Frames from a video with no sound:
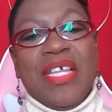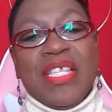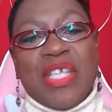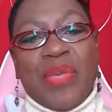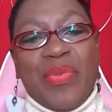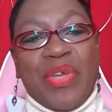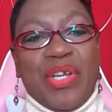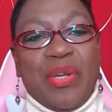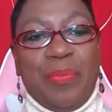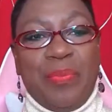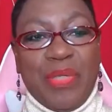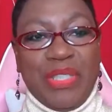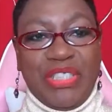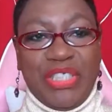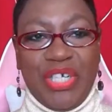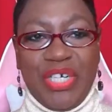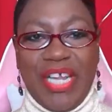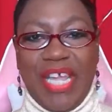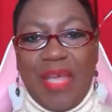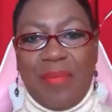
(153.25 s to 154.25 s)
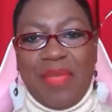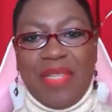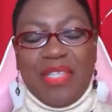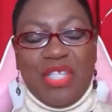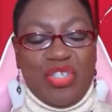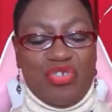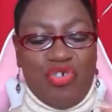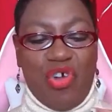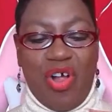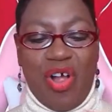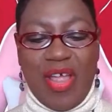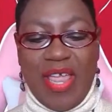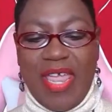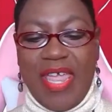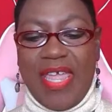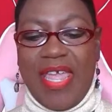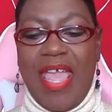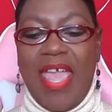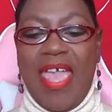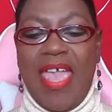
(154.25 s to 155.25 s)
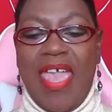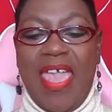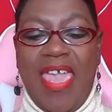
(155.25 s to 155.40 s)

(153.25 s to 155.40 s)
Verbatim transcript: So we're going to put your name in the drawing.